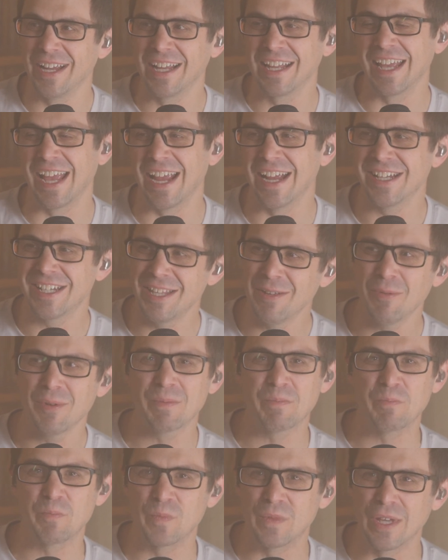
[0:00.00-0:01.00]
engaged. They
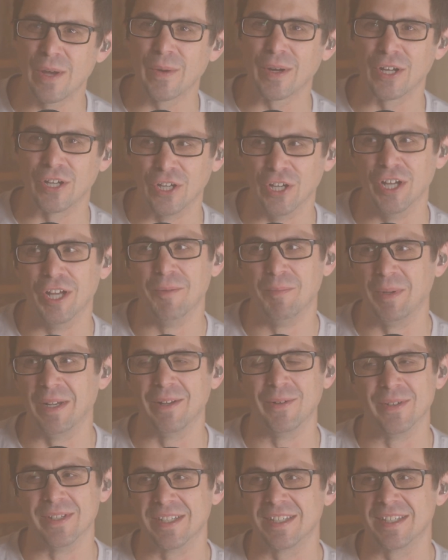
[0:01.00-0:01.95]
were good, but it